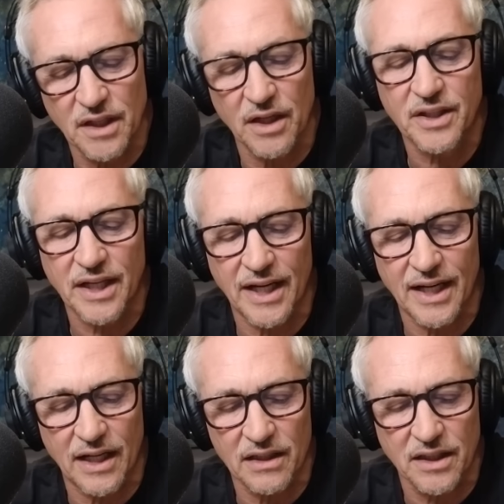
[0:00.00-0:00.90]
it. Okay,
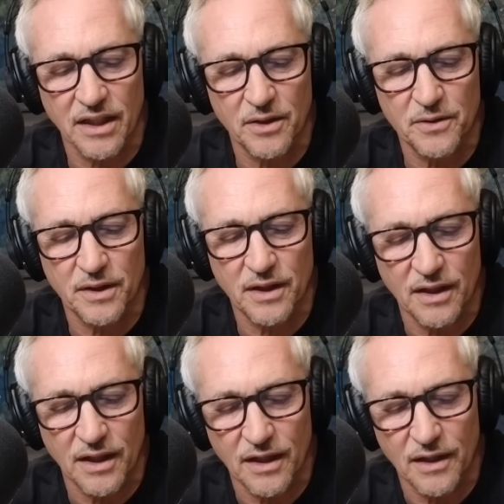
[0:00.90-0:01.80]
I'll go.
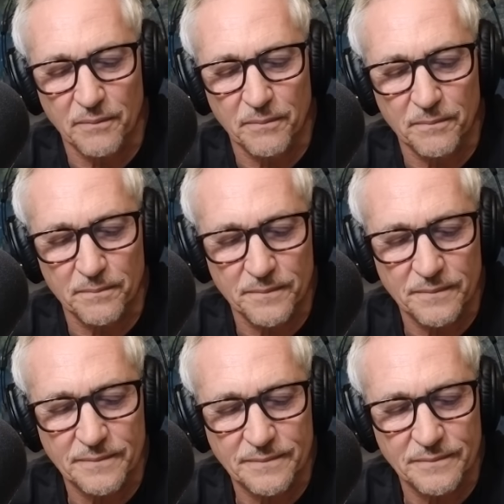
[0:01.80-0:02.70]
Um,
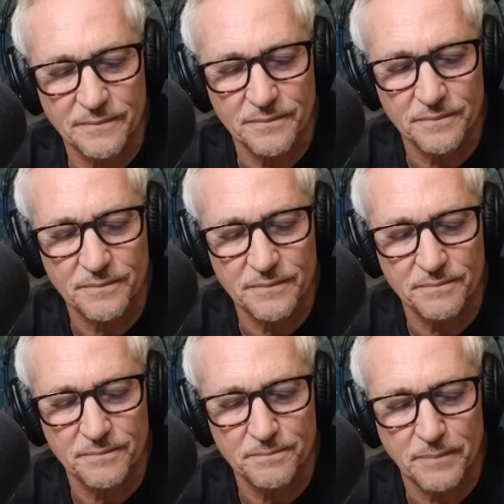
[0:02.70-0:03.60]

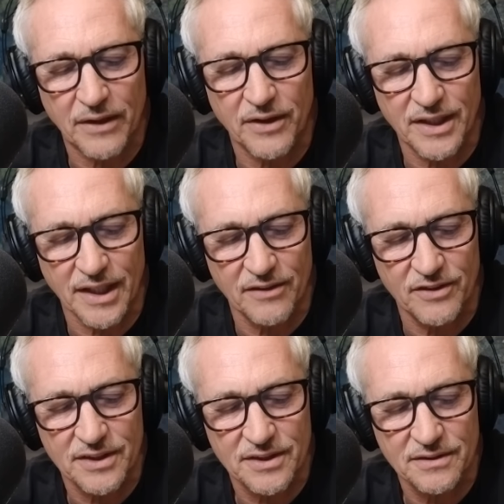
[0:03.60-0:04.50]
Barry
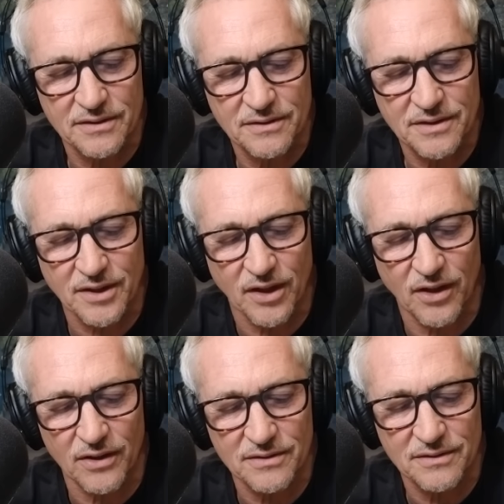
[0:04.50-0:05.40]
Davies
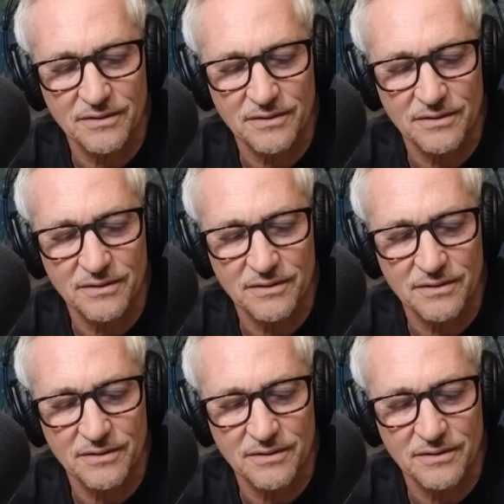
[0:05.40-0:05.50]
start.